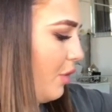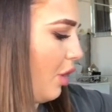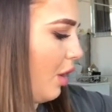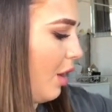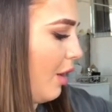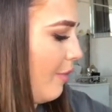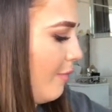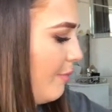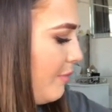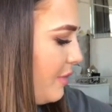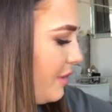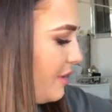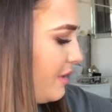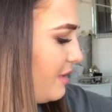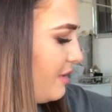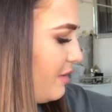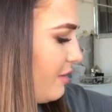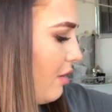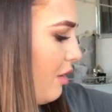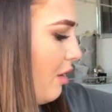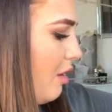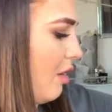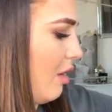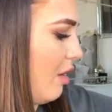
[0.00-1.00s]
not a
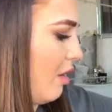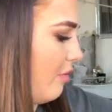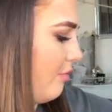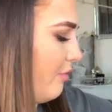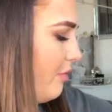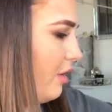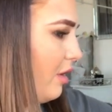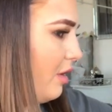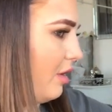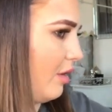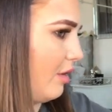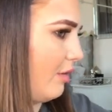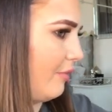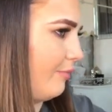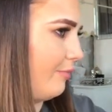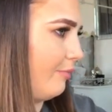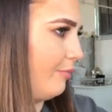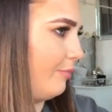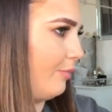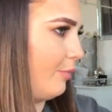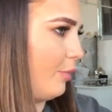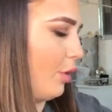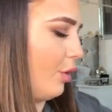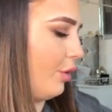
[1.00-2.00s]
mascara
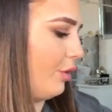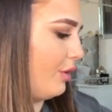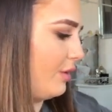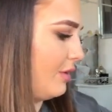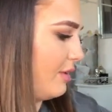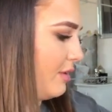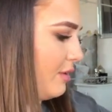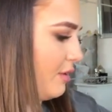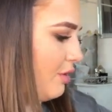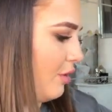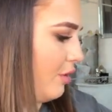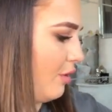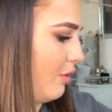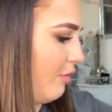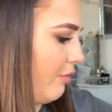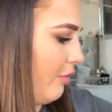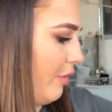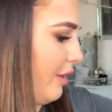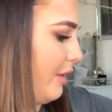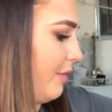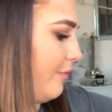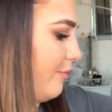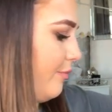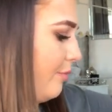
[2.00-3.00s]
connoisseur.
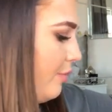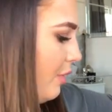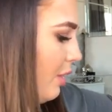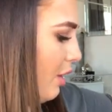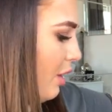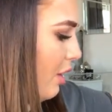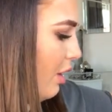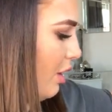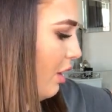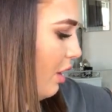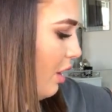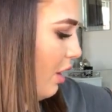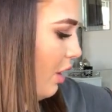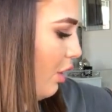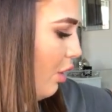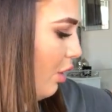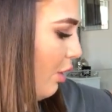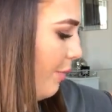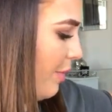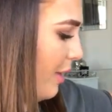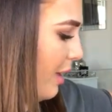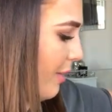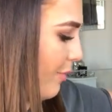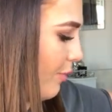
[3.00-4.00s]
A
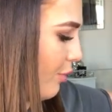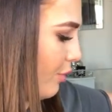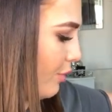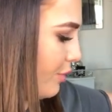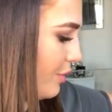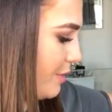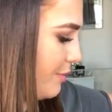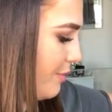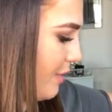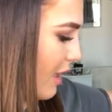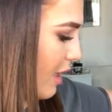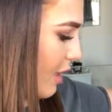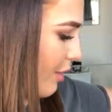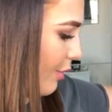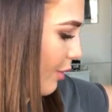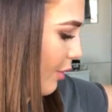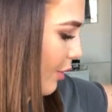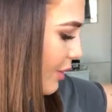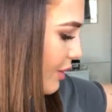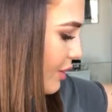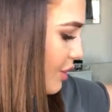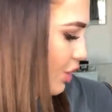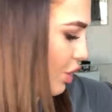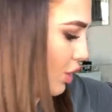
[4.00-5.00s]
lot of people's makeup
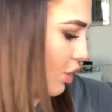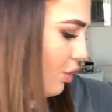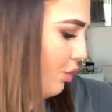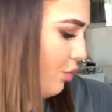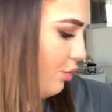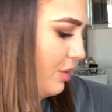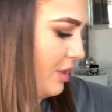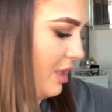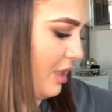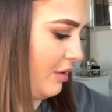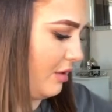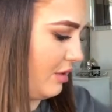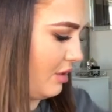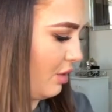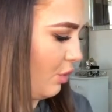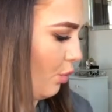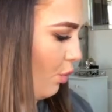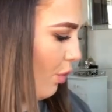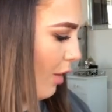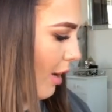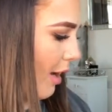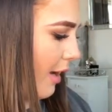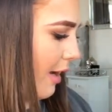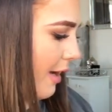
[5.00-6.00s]
I do tend to
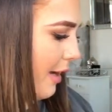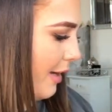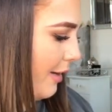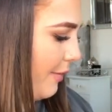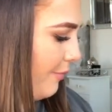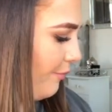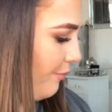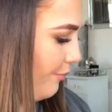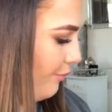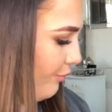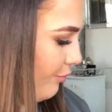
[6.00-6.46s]
wear